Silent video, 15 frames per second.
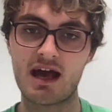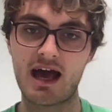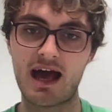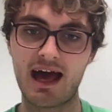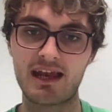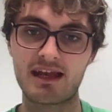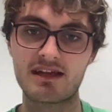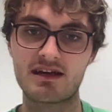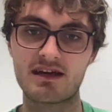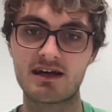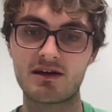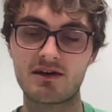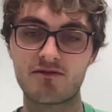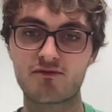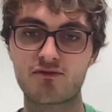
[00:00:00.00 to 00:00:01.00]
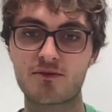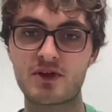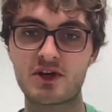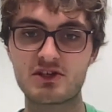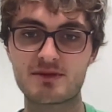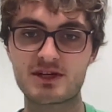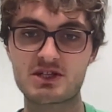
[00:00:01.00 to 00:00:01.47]
And from
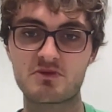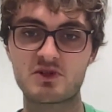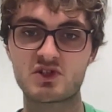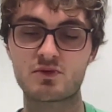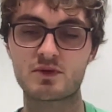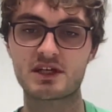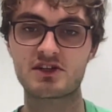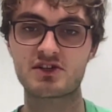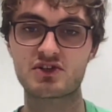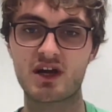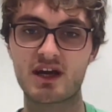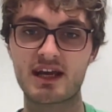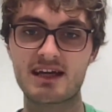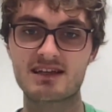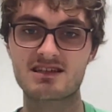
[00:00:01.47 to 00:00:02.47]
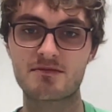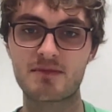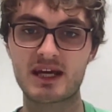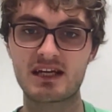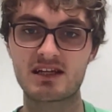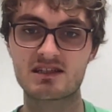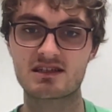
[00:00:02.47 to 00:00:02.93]
those measurements, we can try and
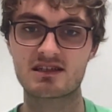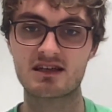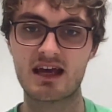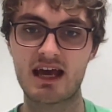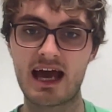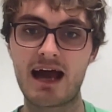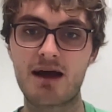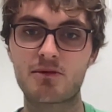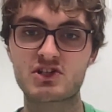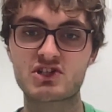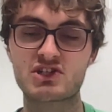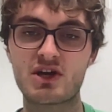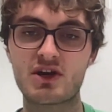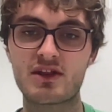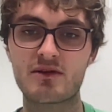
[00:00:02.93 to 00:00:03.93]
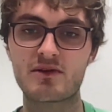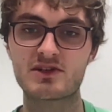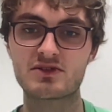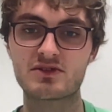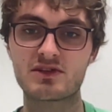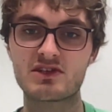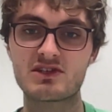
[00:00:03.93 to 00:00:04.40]
estimate how much snow there is
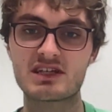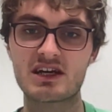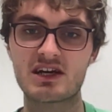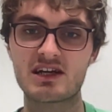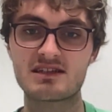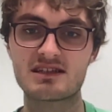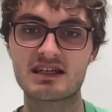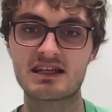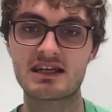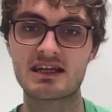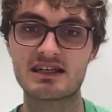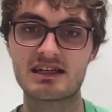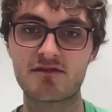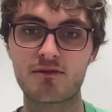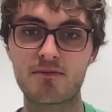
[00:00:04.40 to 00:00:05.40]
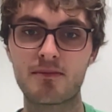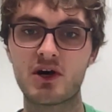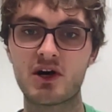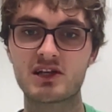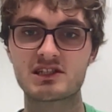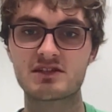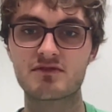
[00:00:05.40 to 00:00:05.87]
on the sea ice in different
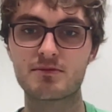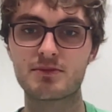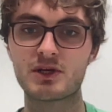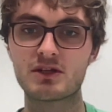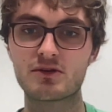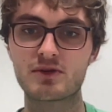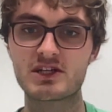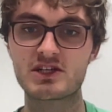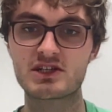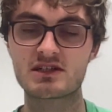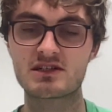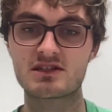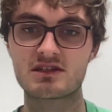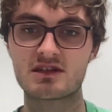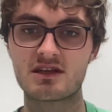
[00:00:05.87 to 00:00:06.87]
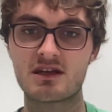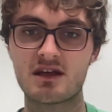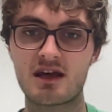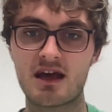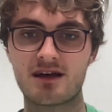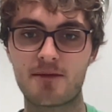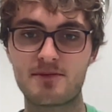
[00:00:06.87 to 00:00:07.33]
parts of the polar regions.
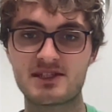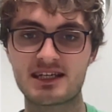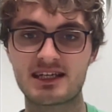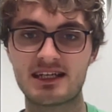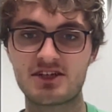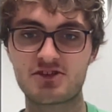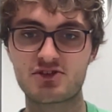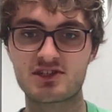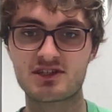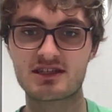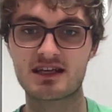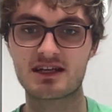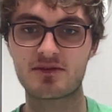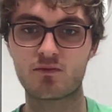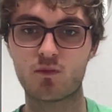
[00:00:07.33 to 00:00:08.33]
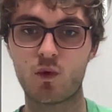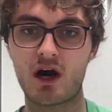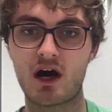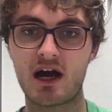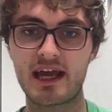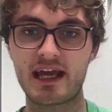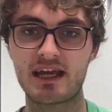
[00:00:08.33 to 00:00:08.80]
I'm particularly interested in
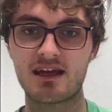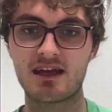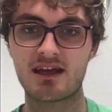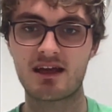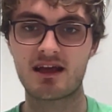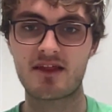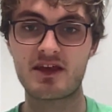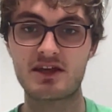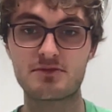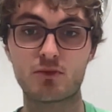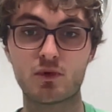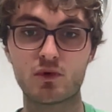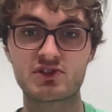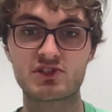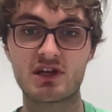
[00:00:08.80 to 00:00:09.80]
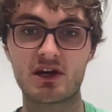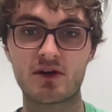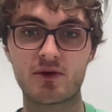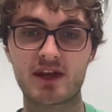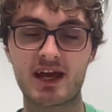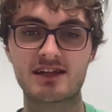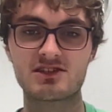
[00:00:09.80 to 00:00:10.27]
why there's more
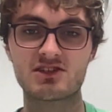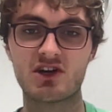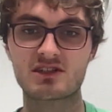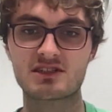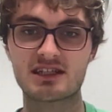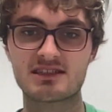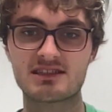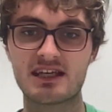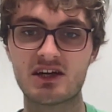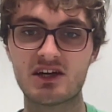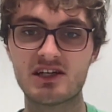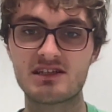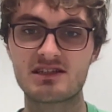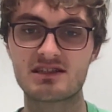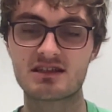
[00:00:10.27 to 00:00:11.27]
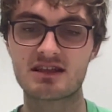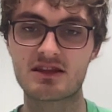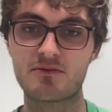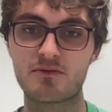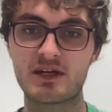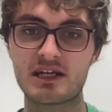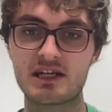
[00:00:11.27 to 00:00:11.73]
snow on Antarctic sea ice
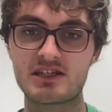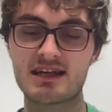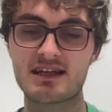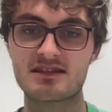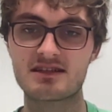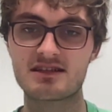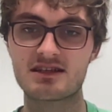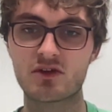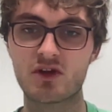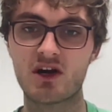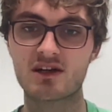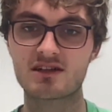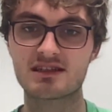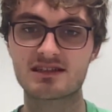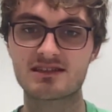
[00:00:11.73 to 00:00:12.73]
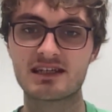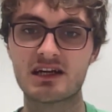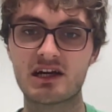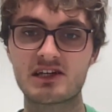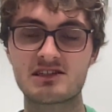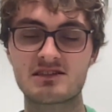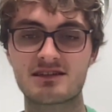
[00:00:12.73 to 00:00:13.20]
than we tend to see on Arctic sea
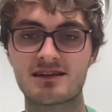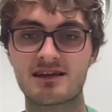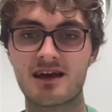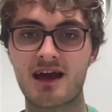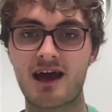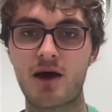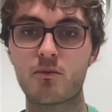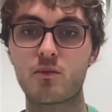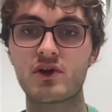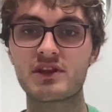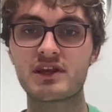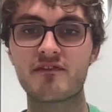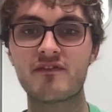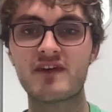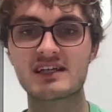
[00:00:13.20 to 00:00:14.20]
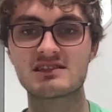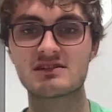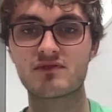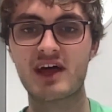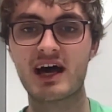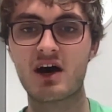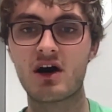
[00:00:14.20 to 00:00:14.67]
ice, and what the effects
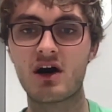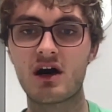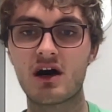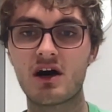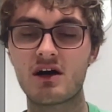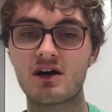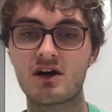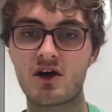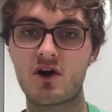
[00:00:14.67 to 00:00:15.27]
of that are